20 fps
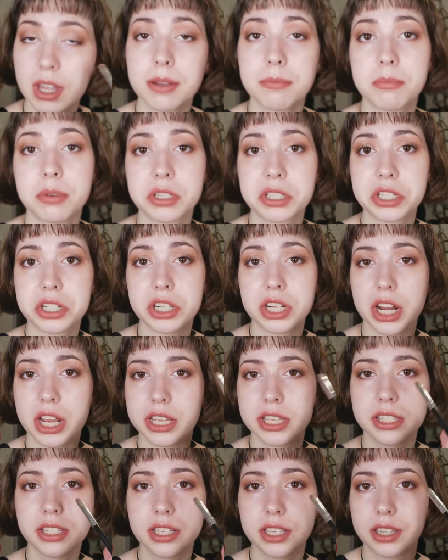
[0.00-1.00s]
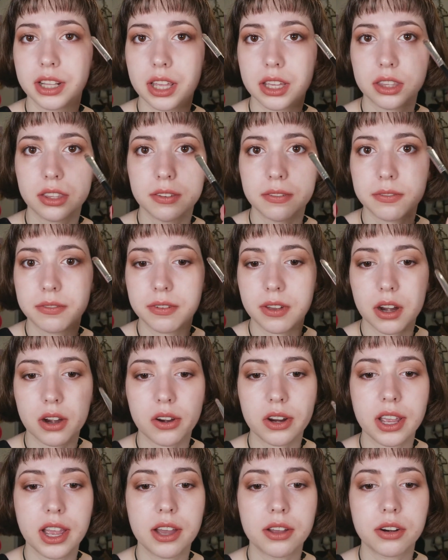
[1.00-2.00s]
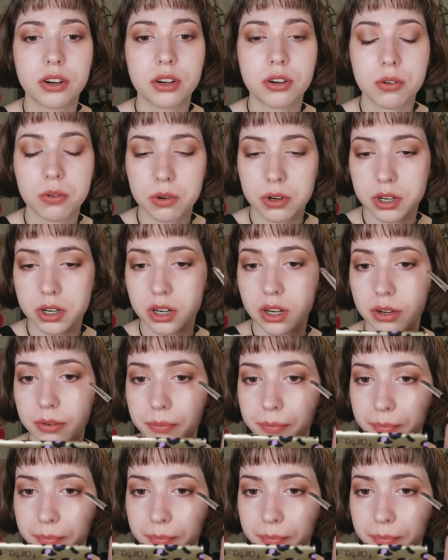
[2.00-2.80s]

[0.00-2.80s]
But just in like the very outer corner.